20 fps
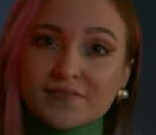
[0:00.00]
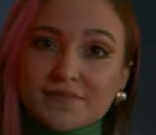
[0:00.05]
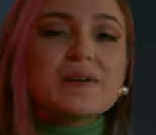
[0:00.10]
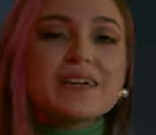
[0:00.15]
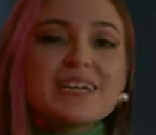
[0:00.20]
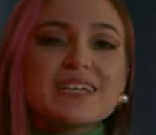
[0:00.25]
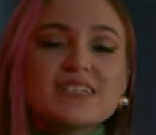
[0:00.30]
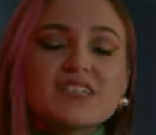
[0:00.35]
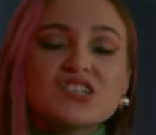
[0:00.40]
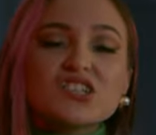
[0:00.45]
who
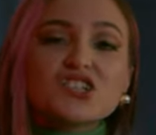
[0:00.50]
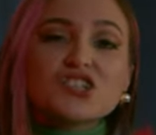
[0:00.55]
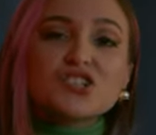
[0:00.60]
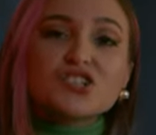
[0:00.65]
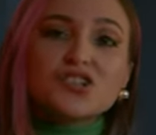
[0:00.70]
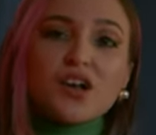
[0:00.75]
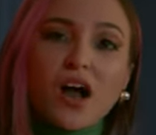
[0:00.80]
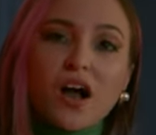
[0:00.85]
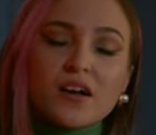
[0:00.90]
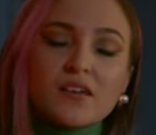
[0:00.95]
begins to
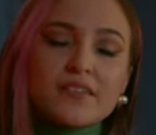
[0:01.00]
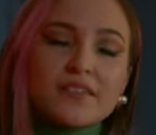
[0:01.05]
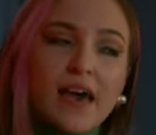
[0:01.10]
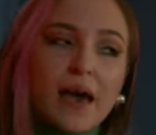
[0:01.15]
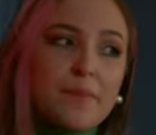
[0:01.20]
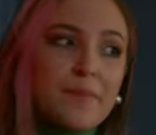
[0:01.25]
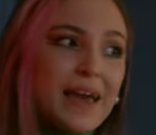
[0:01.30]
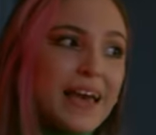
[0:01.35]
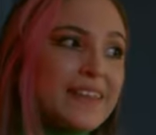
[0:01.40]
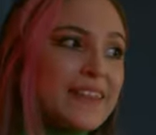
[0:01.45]
stalk
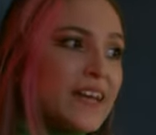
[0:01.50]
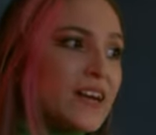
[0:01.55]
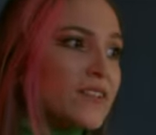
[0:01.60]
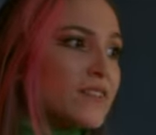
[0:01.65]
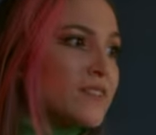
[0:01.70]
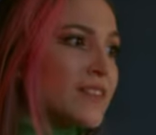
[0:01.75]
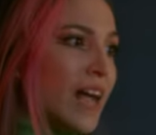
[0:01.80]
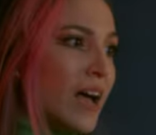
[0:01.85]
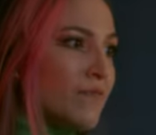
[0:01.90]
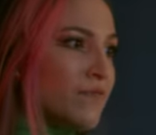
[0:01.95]
them and
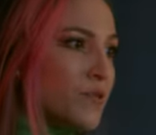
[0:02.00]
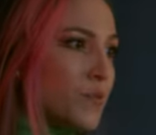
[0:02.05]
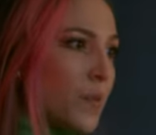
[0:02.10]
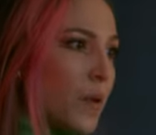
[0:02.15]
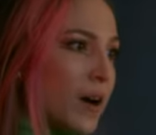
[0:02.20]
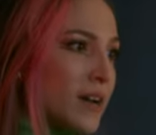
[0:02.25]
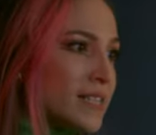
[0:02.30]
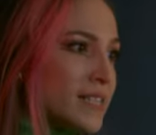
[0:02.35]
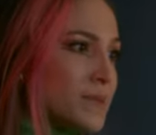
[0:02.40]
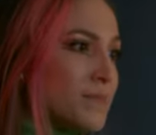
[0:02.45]
their loved
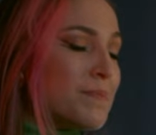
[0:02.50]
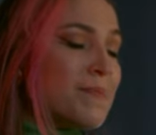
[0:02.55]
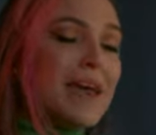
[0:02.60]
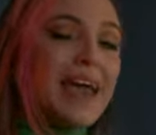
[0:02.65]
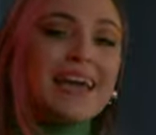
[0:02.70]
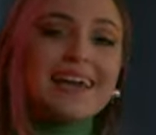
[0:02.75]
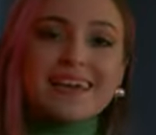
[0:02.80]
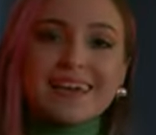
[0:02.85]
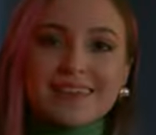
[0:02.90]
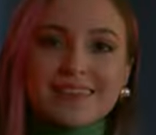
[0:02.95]
ones,
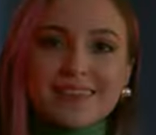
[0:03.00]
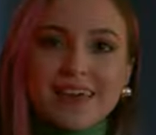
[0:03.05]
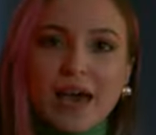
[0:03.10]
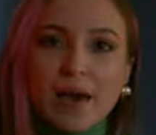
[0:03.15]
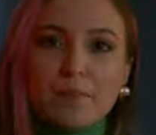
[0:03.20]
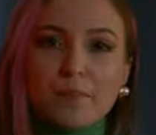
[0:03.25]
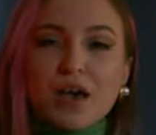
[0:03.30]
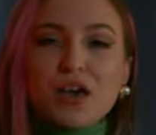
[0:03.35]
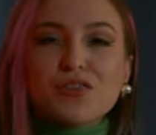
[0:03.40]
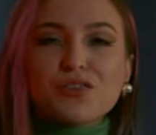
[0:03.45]
making
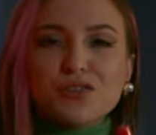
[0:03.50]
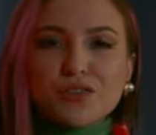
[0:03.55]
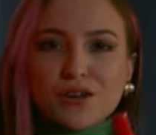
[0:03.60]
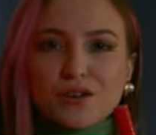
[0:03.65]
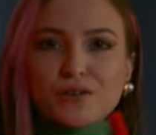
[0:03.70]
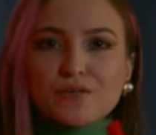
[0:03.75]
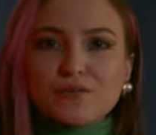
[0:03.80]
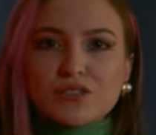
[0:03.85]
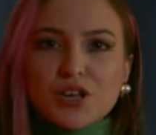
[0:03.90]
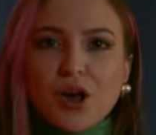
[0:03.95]
them
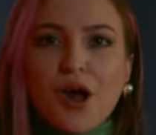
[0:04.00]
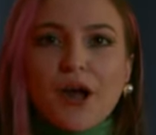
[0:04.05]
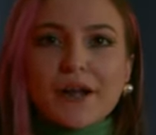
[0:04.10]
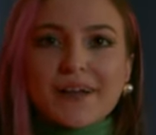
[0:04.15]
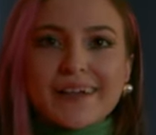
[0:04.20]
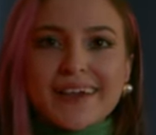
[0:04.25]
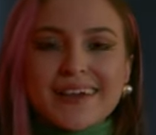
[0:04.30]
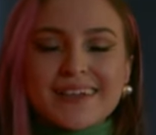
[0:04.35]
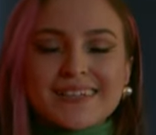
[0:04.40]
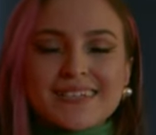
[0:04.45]
the new
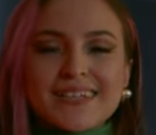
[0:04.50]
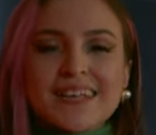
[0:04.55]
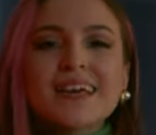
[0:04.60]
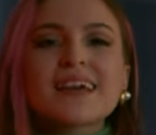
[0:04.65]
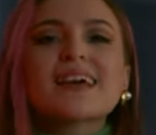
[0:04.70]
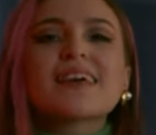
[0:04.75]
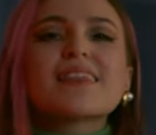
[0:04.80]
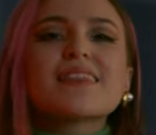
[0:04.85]
target.